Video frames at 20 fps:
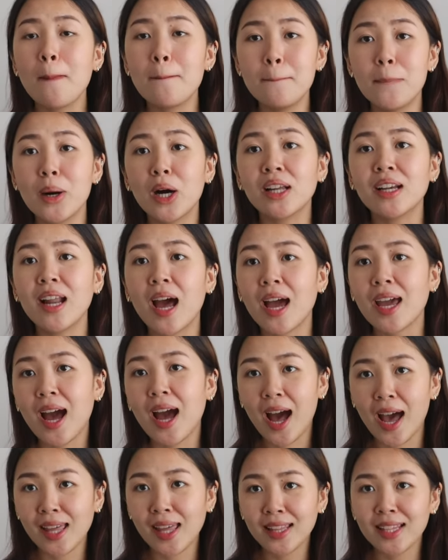but I
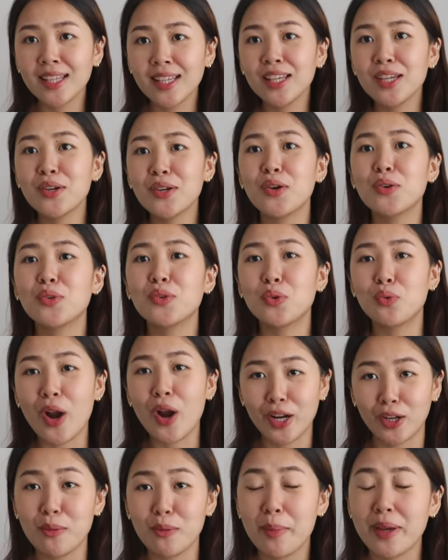highly
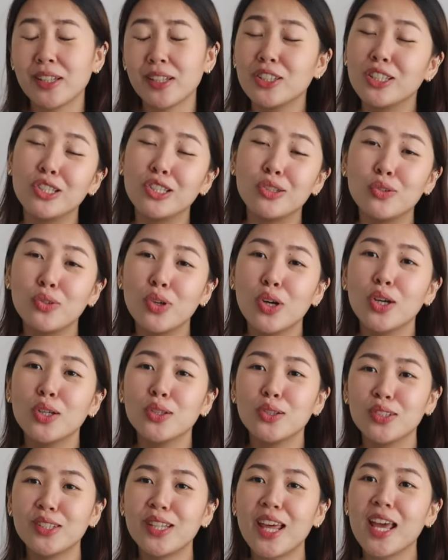recommend you
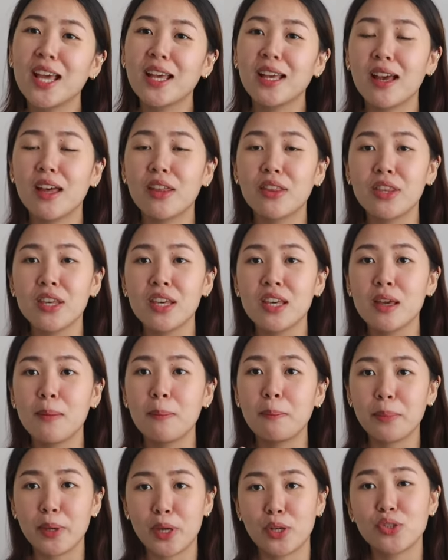to take the
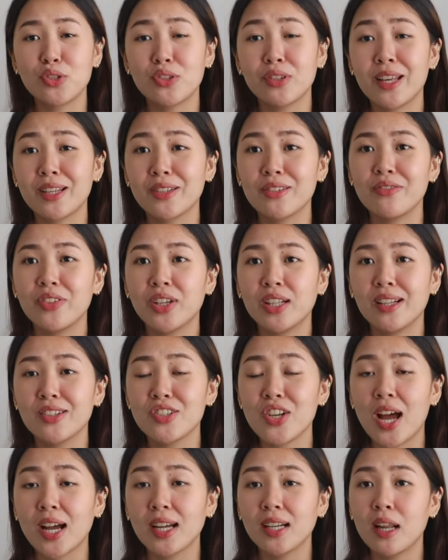Pearson Test of
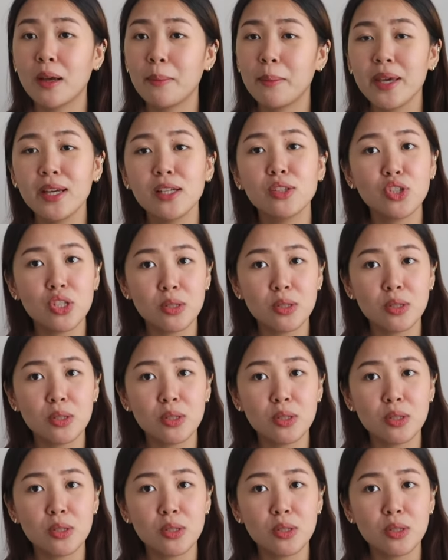English Academic,